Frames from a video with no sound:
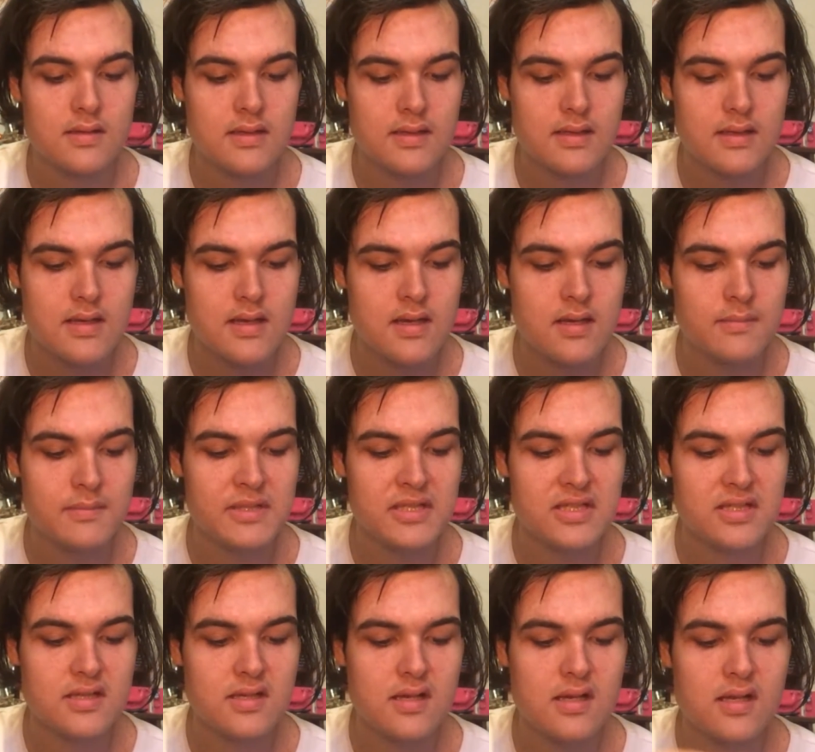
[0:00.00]
Like I'll
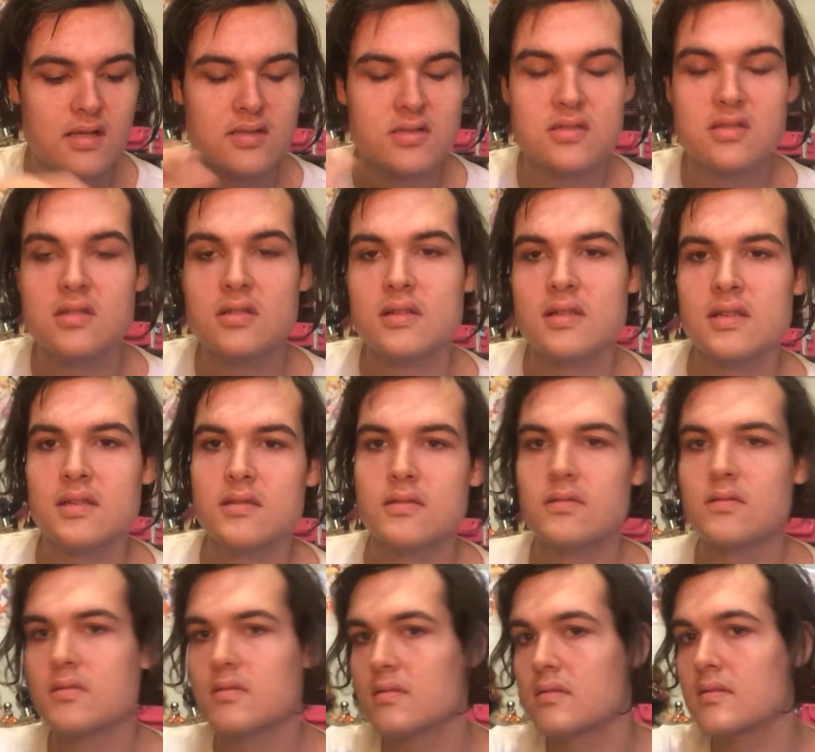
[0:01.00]
be I'll show
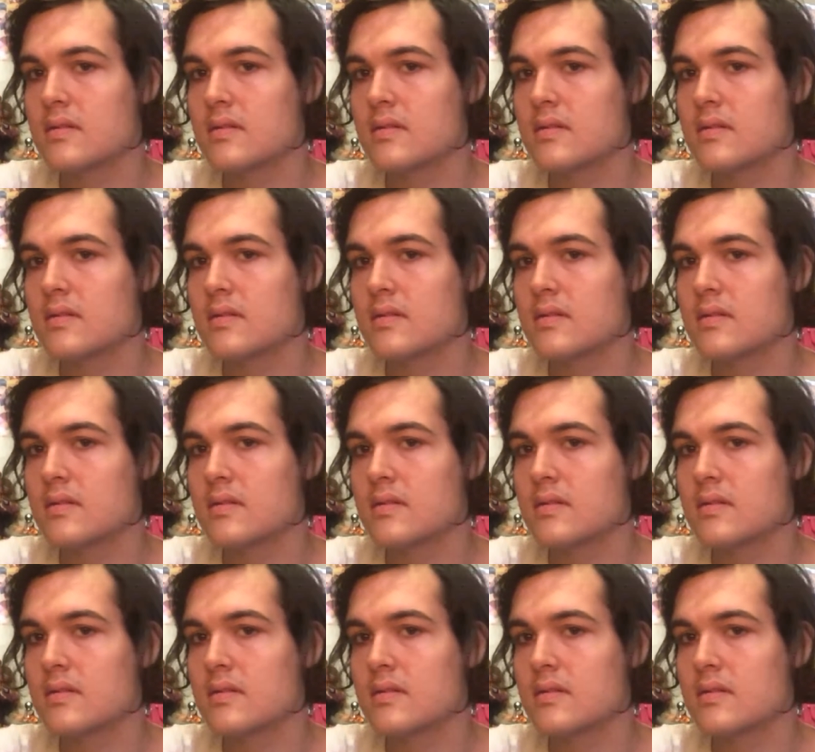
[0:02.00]
you